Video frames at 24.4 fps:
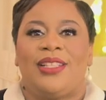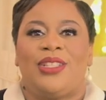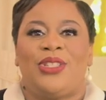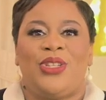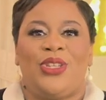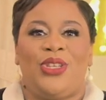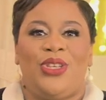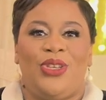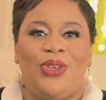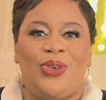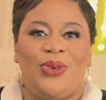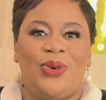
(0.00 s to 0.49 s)

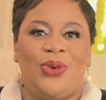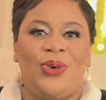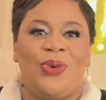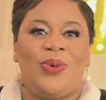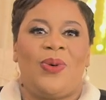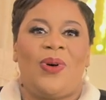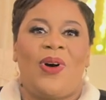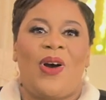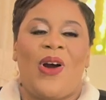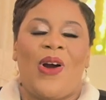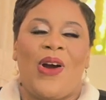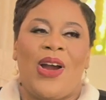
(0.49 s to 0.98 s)
To
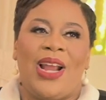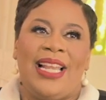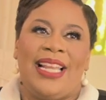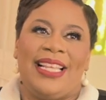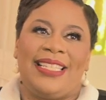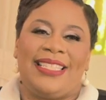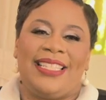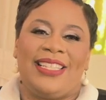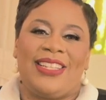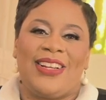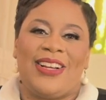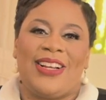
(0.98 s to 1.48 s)
you, our
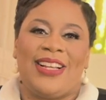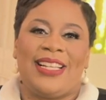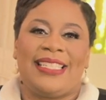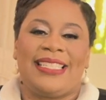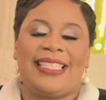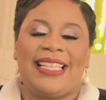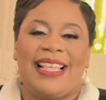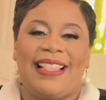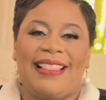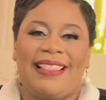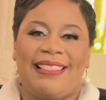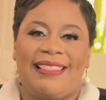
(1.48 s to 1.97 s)

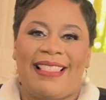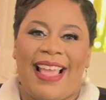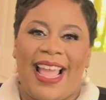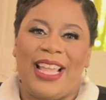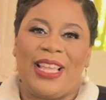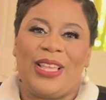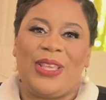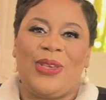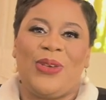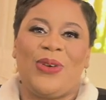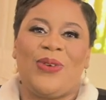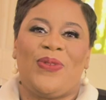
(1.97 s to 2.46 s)
listeners,
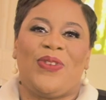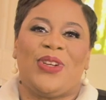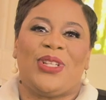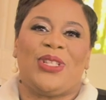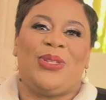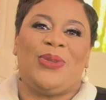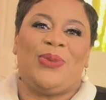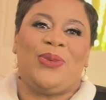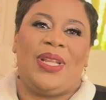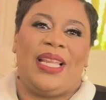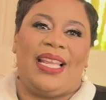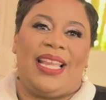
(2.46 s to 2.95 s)
thank you for
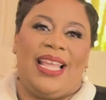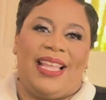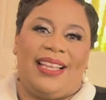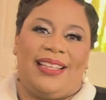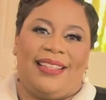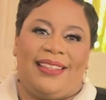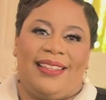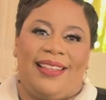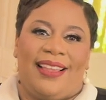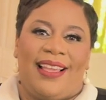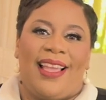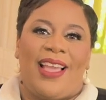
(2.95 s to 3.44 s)
tuning in.
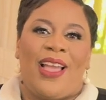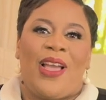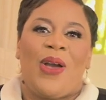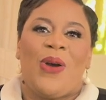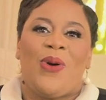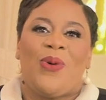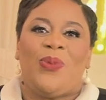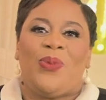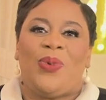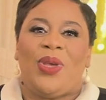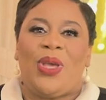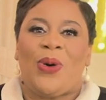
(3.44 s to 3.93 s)

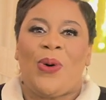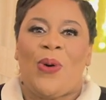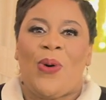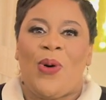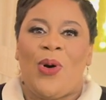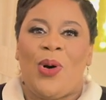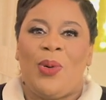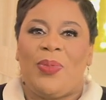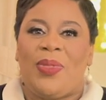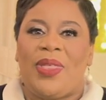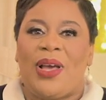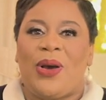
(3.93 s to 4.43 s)
We
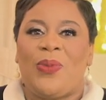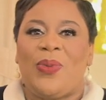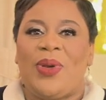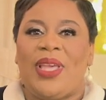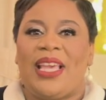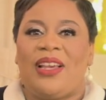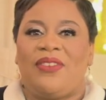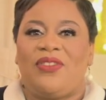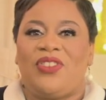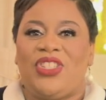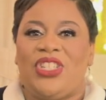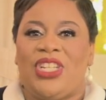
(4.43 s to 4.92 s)
hope that we
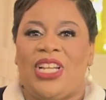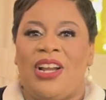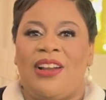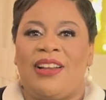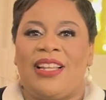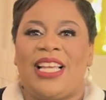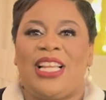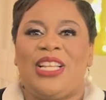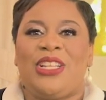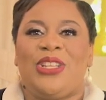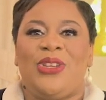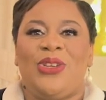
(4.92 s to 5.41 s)
have
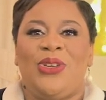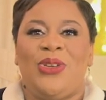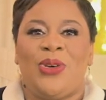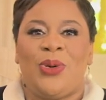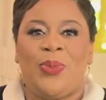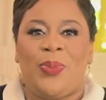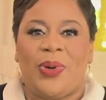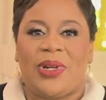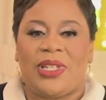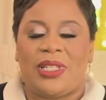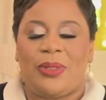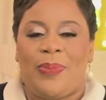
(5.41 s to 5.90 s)
shared a
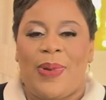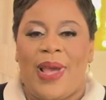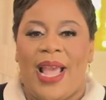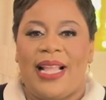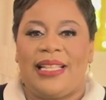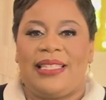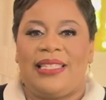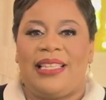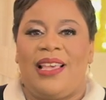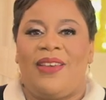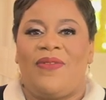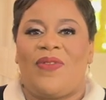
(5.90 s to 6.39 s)
new
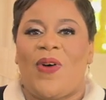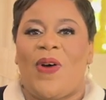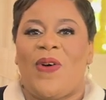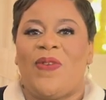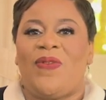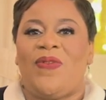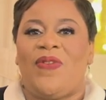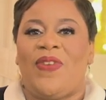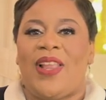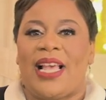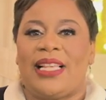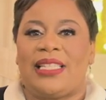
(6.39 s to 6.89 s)
perspective
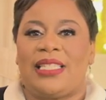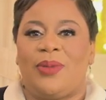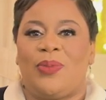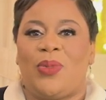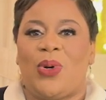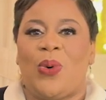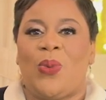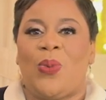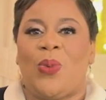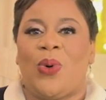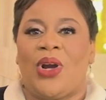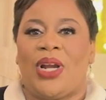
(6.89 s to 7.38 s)
on
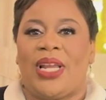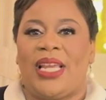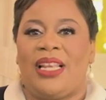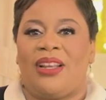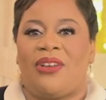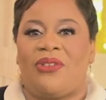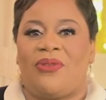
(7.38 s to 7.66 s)
flexible working